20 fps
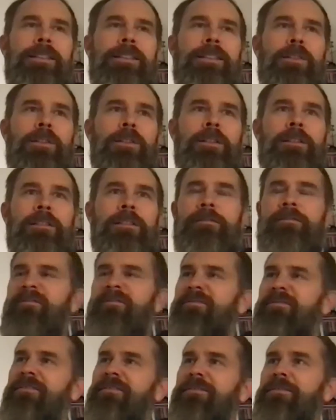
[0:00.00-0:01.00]
This is
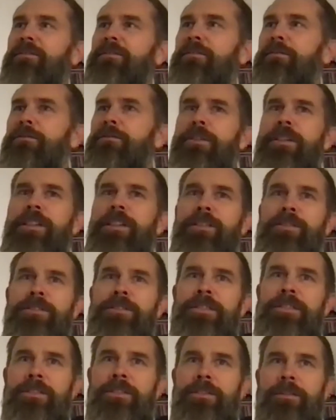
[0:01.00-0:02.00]
all
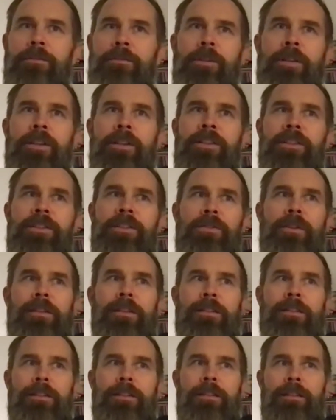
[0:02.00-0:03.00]

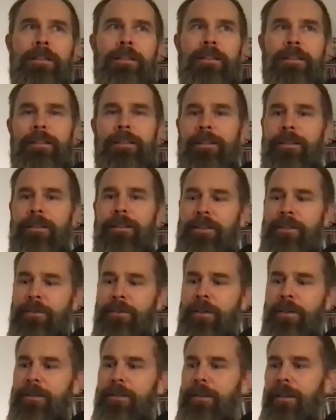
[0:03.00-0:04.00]
reconstructed
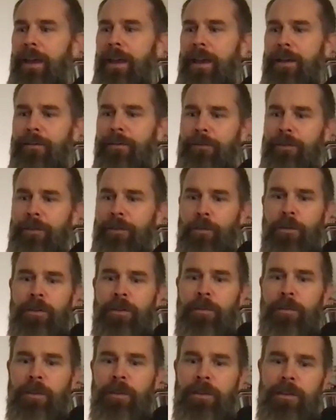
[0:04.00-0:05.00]

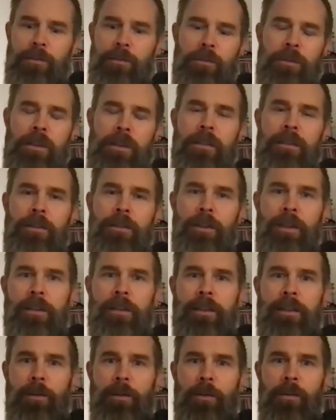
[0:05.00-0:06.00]
afterwards because we didn't
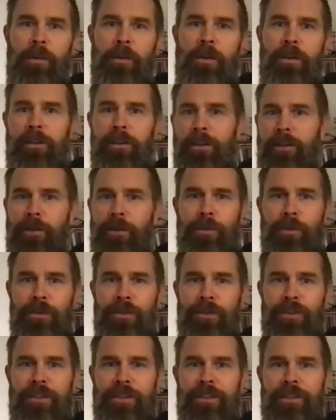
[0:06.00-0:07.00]
think that we were going to
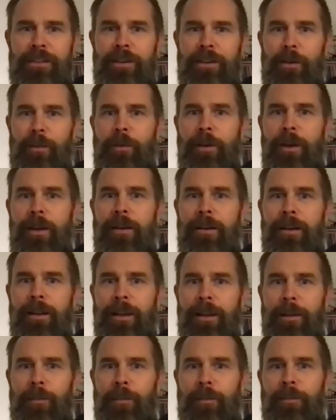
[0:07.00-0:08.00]
use our brand
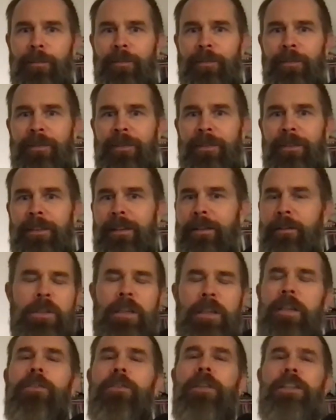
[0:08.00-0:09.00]
name.
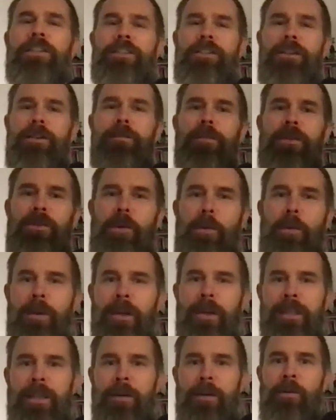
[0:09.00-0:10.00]
We didn't think it's going to be so
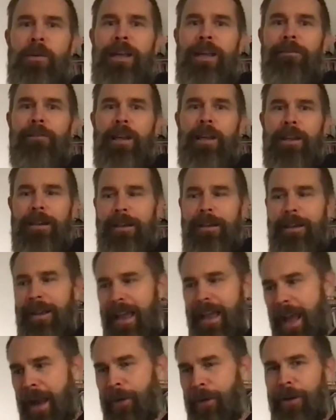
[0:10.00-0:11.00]
big that we would have like an
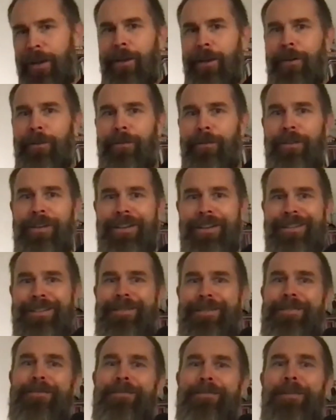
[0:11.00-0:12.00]
array
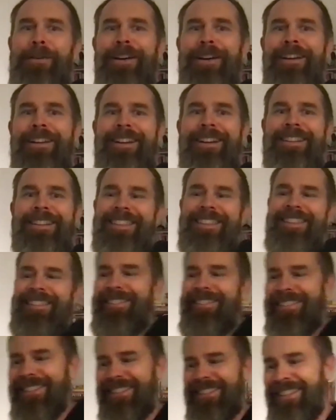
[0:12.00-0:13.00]
of products. So it
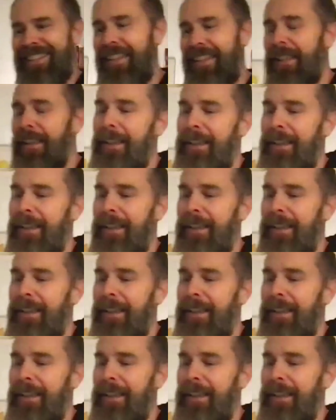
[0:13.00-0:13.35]
was just like